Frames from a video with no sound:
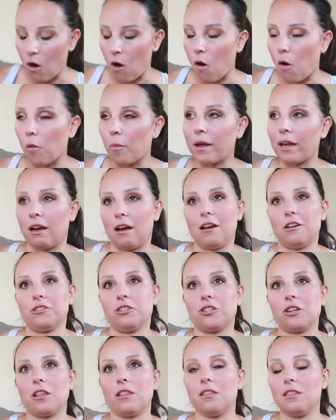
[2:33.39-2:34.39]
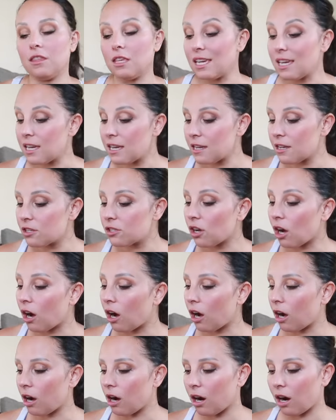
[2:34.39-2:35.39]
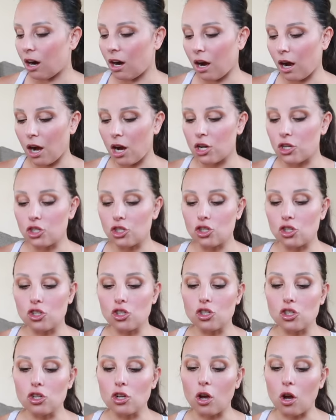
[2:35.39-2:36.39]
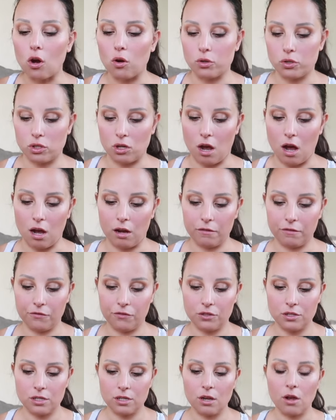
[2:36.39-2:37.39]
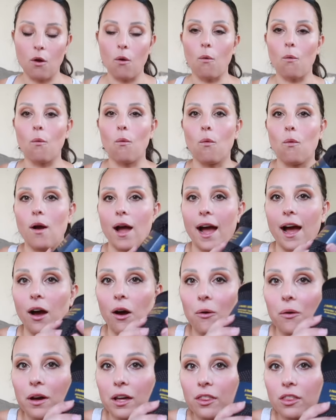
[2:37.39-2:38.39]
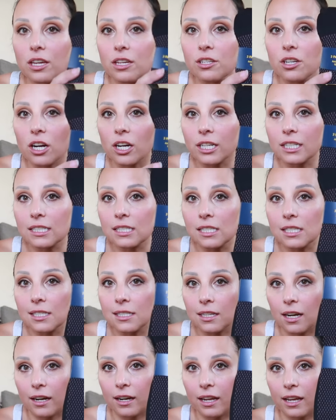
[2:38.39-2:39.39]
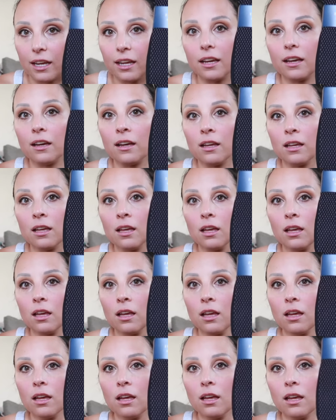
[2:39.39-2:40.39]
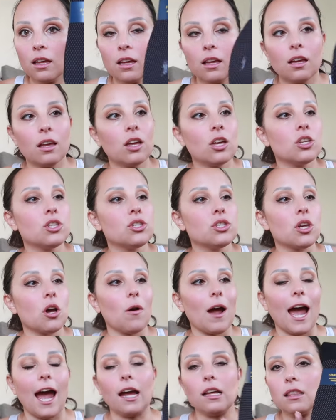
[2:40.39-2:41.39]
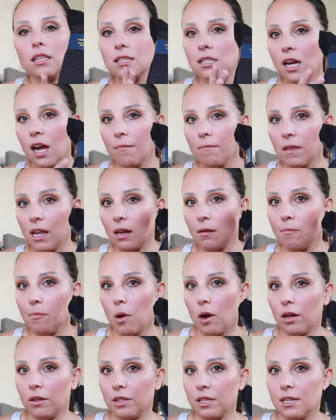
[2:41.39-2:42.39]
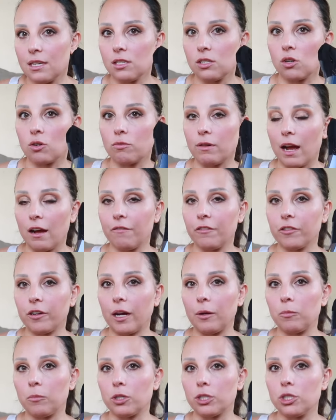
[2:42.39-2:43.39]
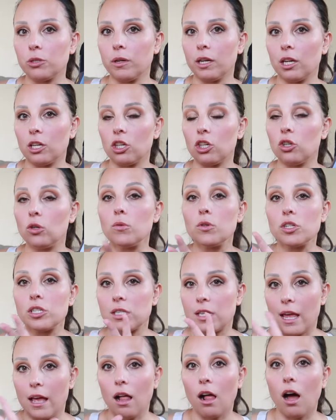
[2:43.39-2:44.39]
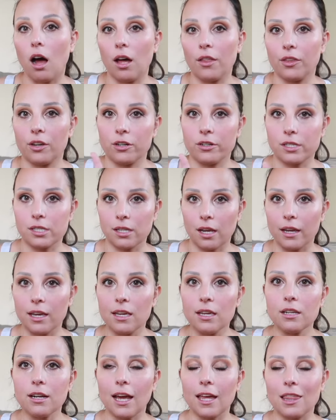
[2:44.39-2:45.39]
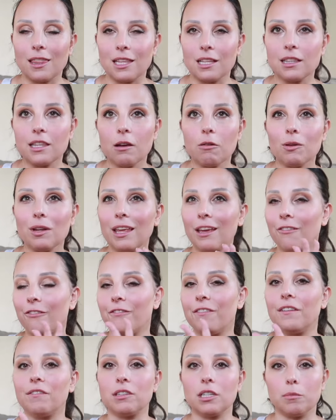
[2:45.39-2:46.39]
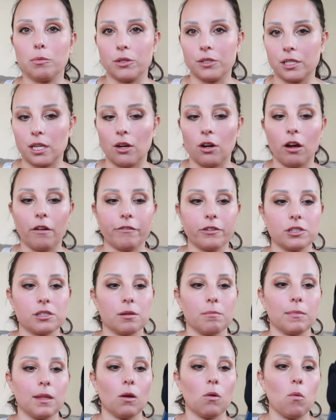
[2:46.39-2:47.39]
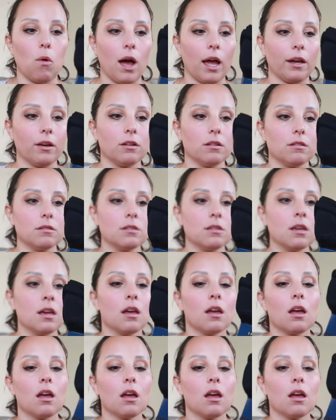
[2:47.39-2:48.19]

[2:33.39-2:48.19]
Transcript: Oh my gosh, these are so soft. Wow, these are stunning. So at the time that I bought these, Ralph Lauren were doing a huge sale on their site. I think they were like 50% off or something wild.